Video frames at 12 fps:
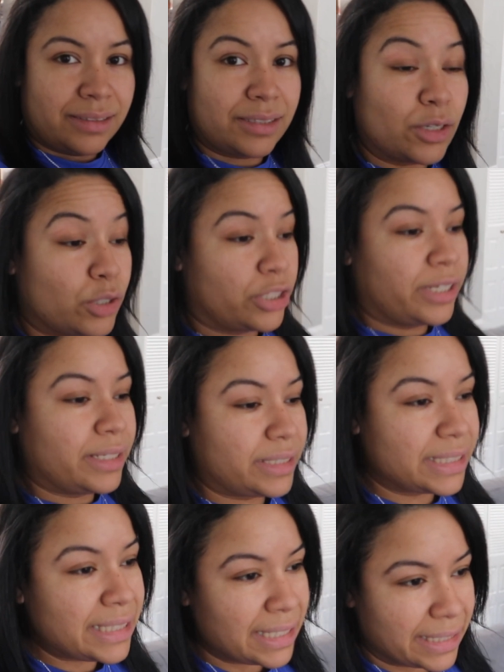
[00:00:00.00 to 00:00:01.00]
So
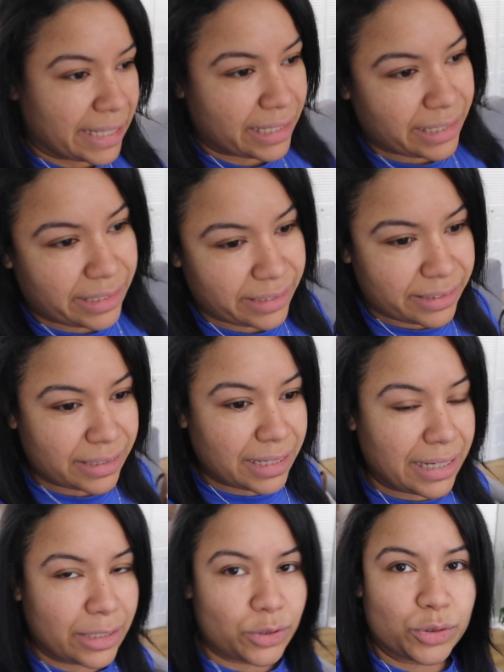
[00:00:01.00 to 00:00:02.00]
she's in the daycare,
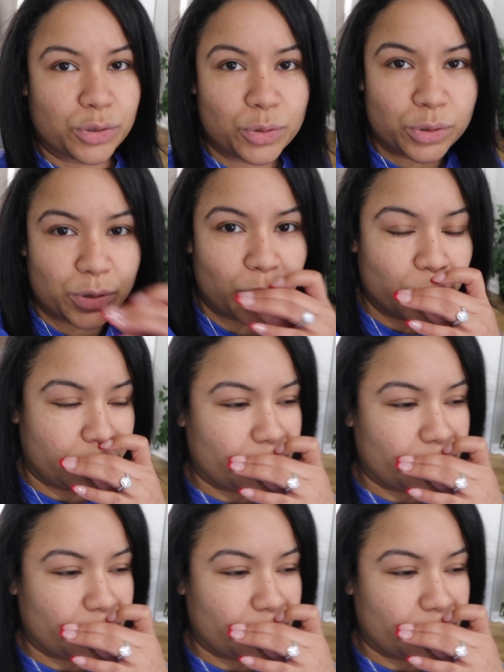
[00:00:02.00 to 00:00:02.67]
not actual school school,